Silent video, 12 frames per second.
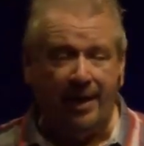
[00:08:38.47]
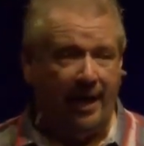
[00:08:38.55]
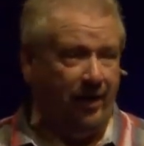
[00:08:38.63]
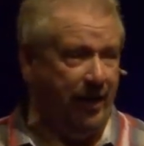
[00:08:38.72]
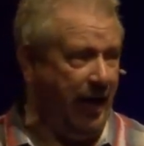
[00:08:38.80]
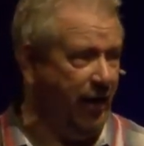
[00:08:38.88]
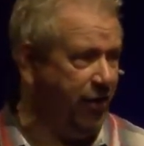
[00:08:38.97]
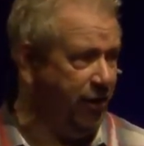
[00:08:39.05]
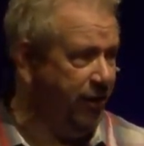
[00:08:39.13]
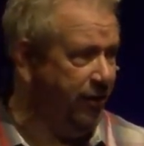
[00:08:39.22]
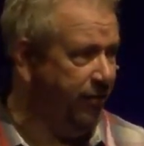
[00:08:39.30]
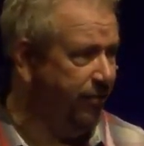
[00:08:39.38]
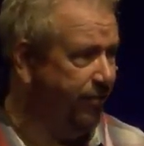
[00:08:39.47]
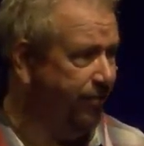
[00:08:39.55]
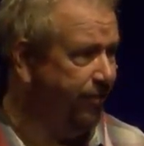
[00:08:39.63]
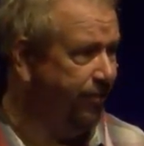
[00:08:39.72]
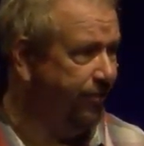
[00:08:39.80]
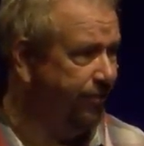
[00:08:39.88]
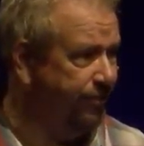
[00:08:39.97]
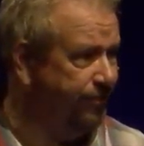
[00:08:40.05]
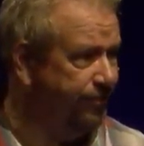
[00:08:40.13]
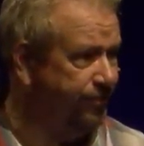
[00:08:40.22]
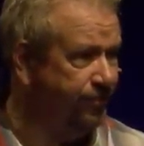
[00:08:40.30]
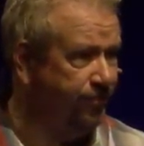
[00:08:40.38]
And Nathan
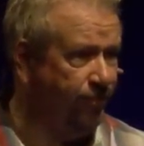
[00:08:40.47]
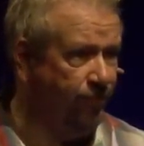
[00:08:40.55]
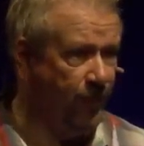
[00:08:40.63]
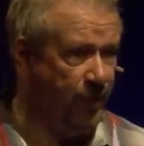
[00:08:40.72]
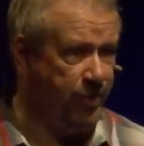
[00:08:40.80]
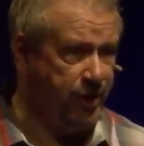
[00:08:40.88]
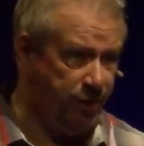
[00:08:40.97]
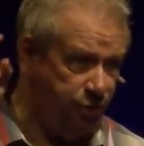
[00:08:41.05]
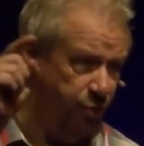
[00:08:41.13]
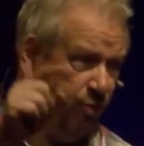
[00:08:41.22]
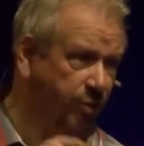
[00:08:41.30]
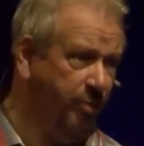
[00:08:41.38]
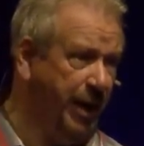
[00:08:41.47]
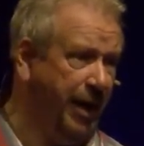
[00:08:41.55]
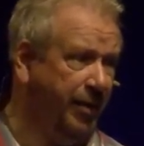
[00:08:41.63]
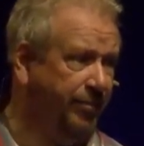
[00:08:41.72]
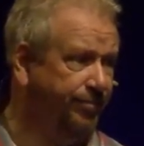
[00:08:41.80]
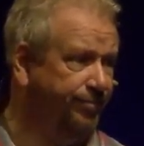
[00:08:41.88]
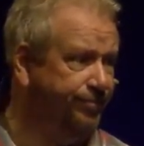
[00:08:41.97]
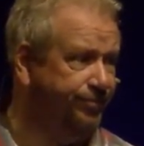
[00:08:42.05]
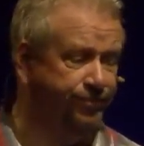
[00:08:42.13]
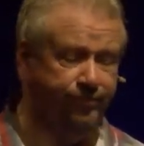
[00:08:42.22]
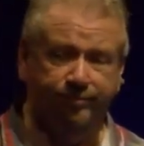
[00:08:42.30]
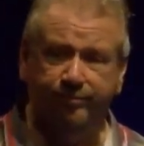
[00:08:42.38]
said, you're the man.
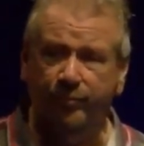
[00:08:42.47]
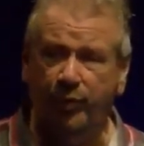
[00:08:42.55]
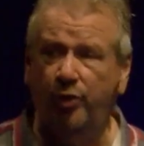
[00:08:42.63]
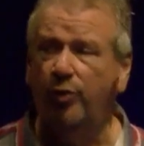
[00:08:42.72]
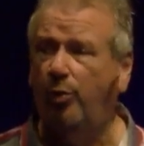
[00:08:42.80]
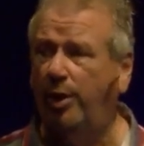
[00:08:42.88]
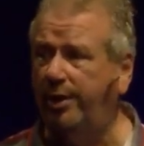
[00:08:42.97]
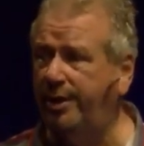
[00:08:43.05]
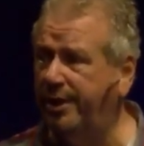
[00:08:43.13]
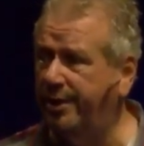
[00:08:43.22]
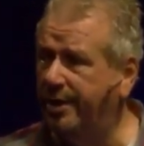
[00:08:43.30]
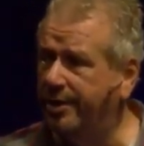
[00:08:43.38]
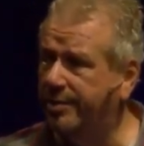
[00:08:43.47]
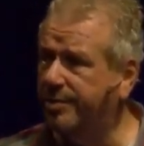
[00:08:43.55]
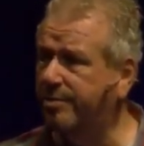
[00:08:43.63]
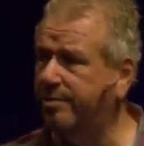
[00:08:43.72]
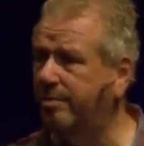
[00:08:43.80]
You're the one that did this.